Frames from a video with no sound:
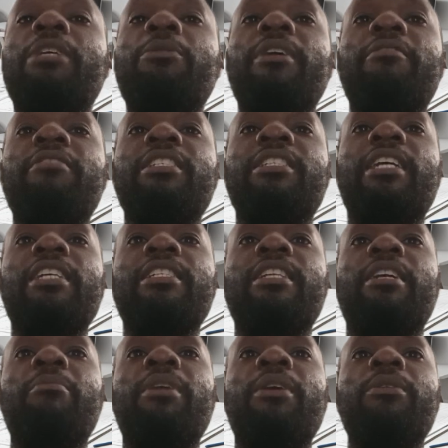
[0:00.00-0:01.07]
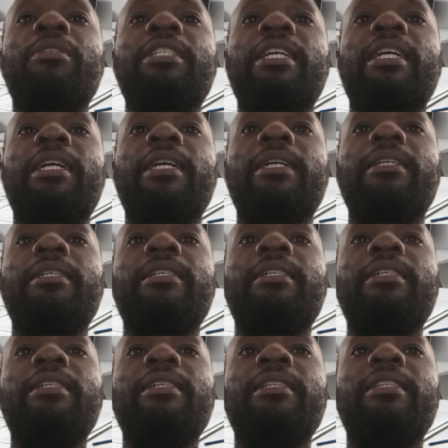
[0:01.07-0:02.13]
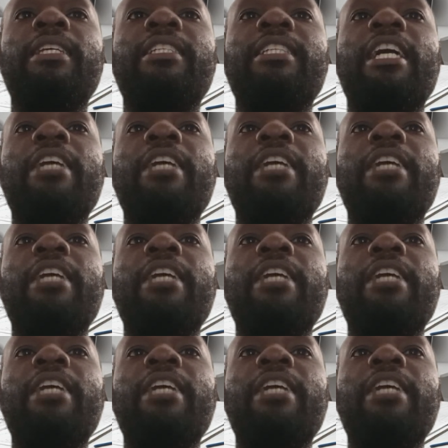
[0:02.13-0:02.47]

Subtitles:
today we have discussed about the